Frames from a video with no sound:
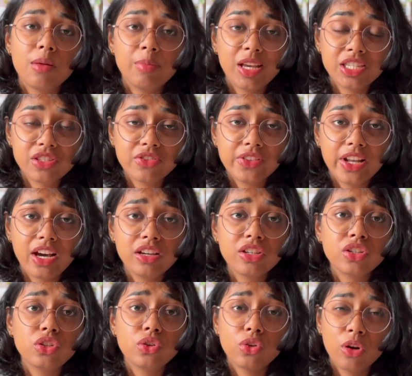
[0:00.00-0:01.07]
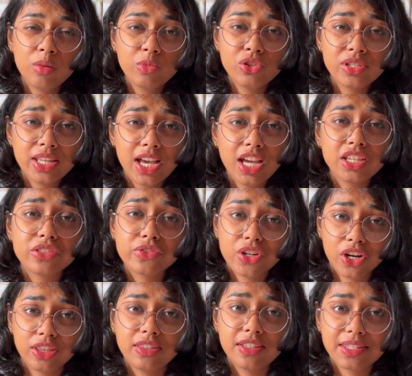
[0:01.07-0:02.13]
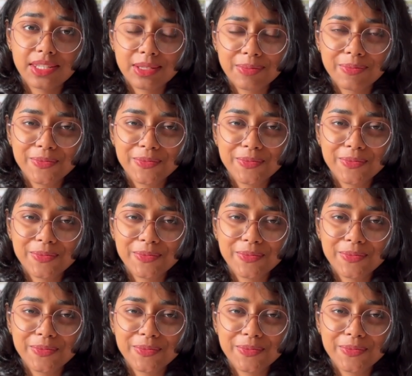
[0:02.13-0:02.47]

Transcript: Best of luck. You're almost there. You've got this.